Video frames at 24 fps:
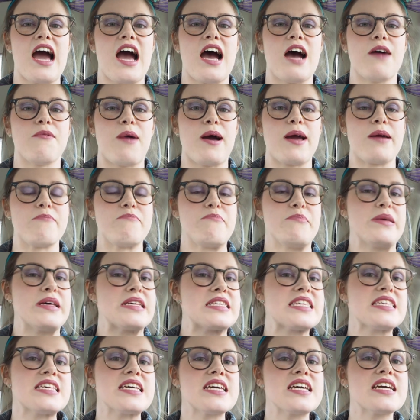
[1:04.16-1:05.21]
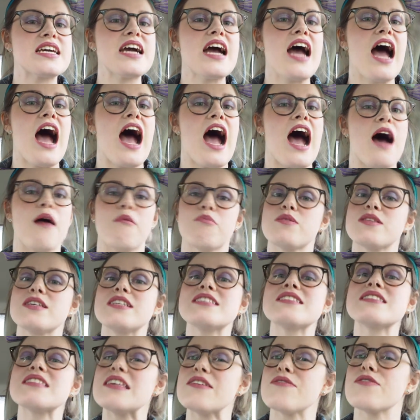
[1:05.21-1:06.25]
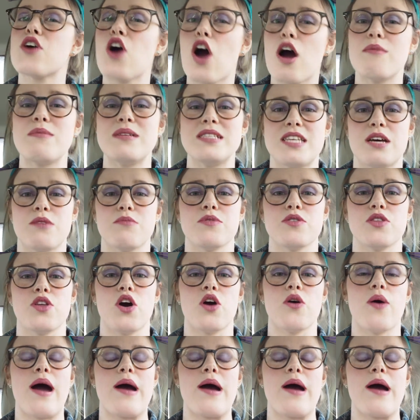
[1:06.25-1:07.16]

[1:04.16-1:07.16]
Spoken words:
I'm missing, please leave a comment down below.